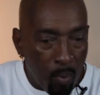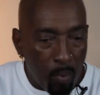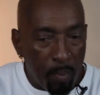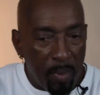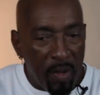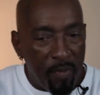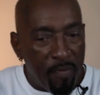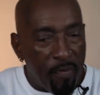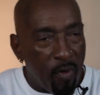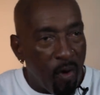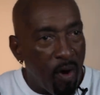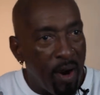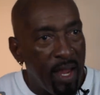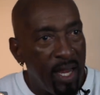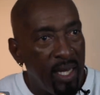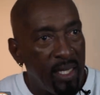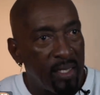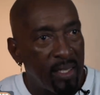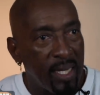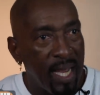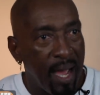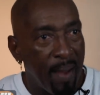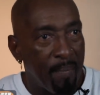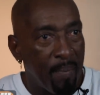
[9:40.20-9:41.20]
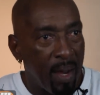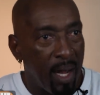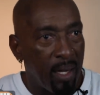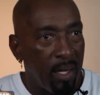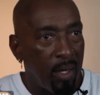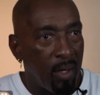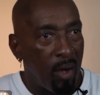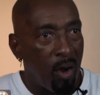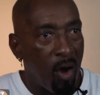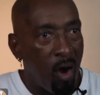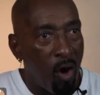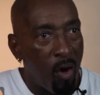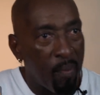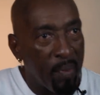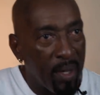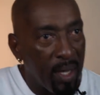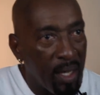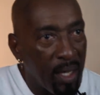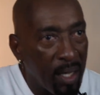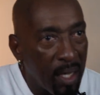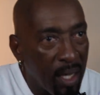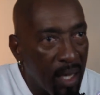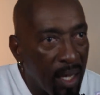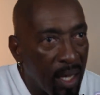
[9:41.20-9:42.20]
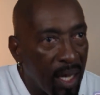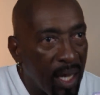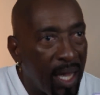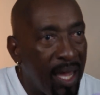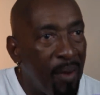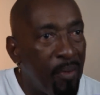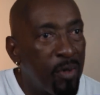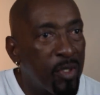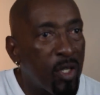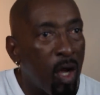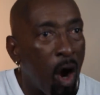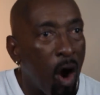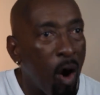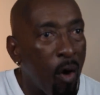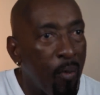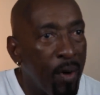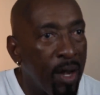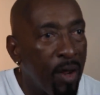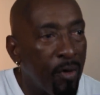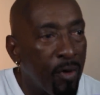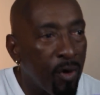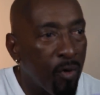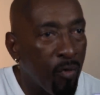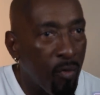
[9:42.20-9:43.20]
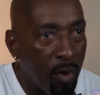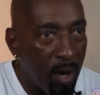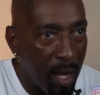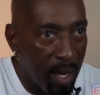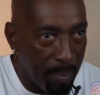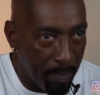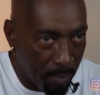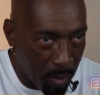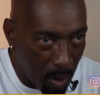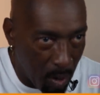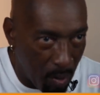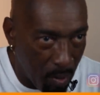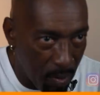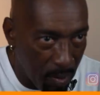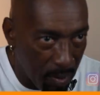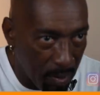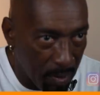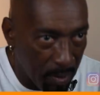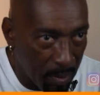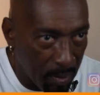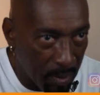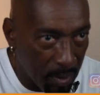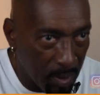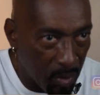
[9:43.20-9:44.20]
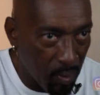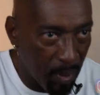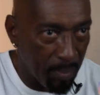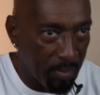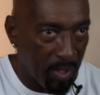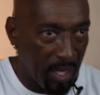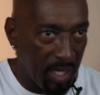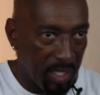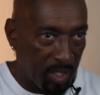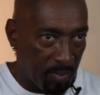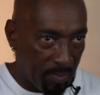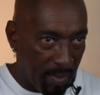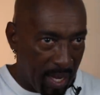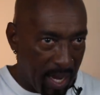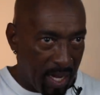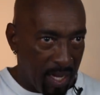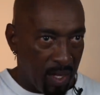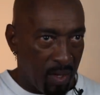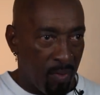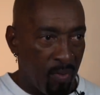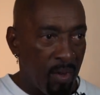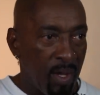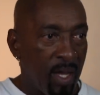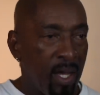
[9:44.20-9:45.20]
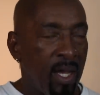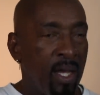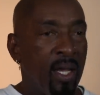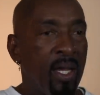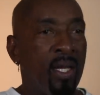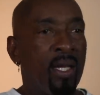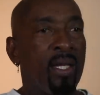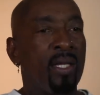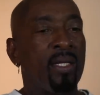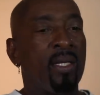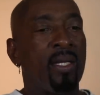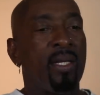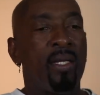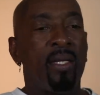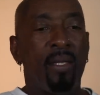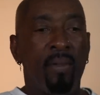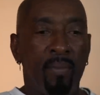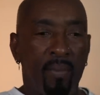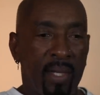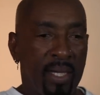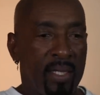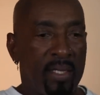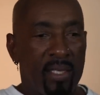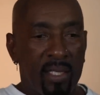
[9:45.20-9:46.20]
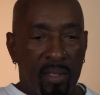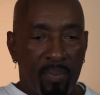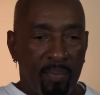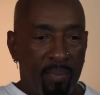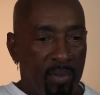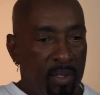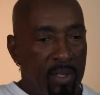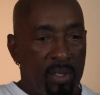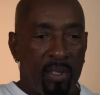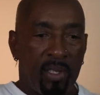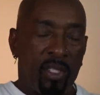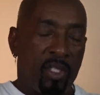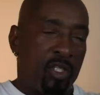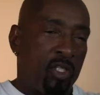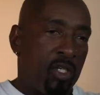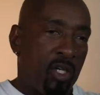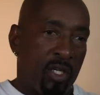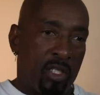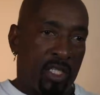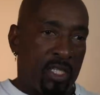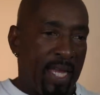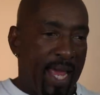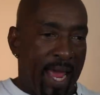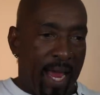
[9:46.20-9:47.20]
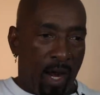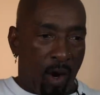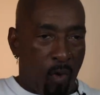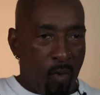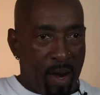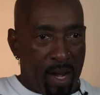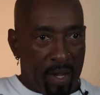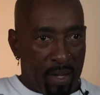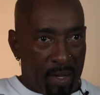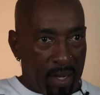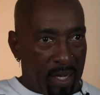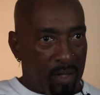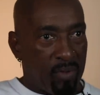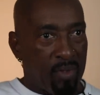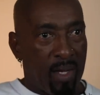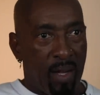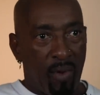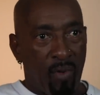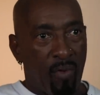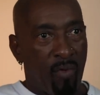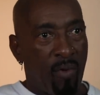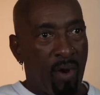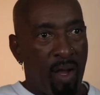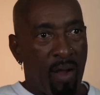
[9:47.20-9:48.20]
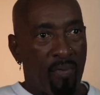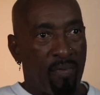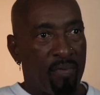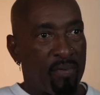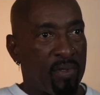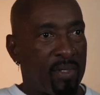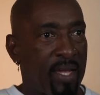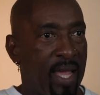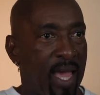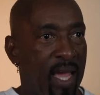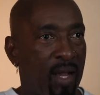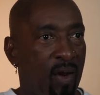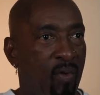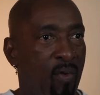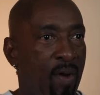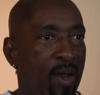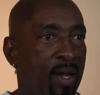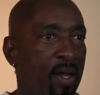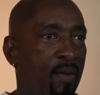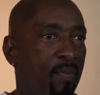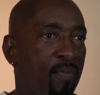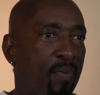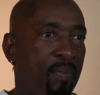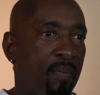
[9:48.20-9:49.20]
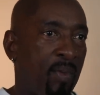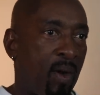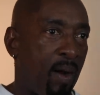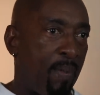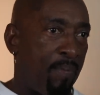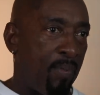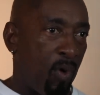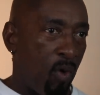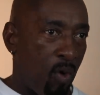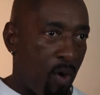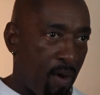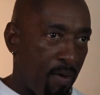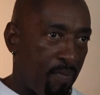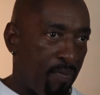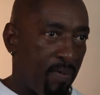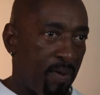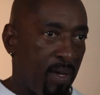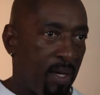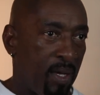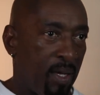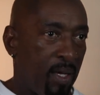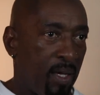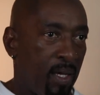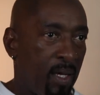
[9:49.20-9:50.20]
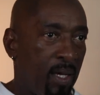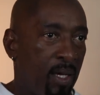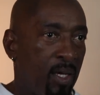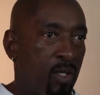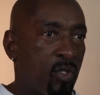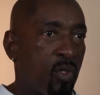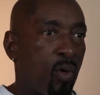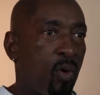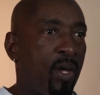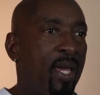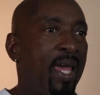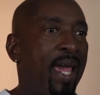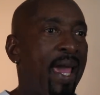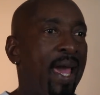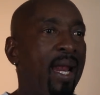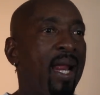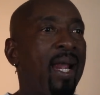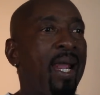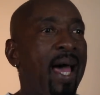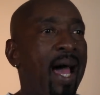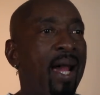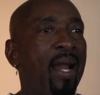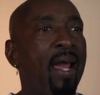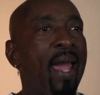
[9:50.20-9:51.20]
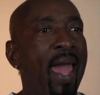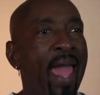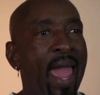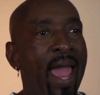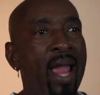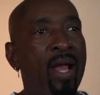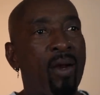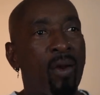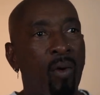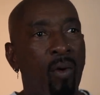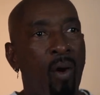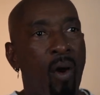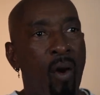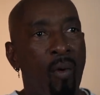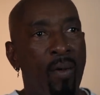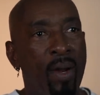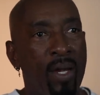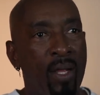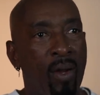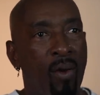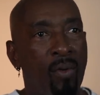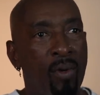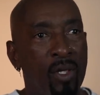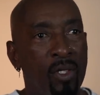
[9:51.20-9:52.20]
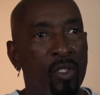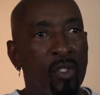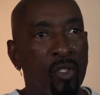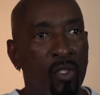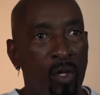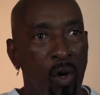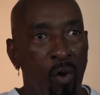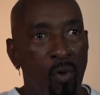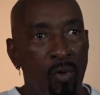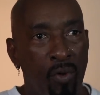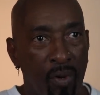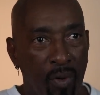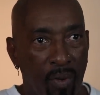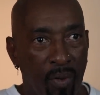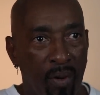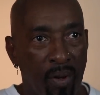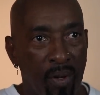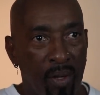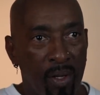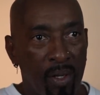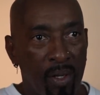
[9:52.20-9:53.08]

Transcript: before he shot my little homie, he was already on the run, bro. That's what I'm trying to explain to you. Nigga just shook San Quentin. Nigga was on the run from San Quentin and from up north. So he had a lot of anger already on his shoulder.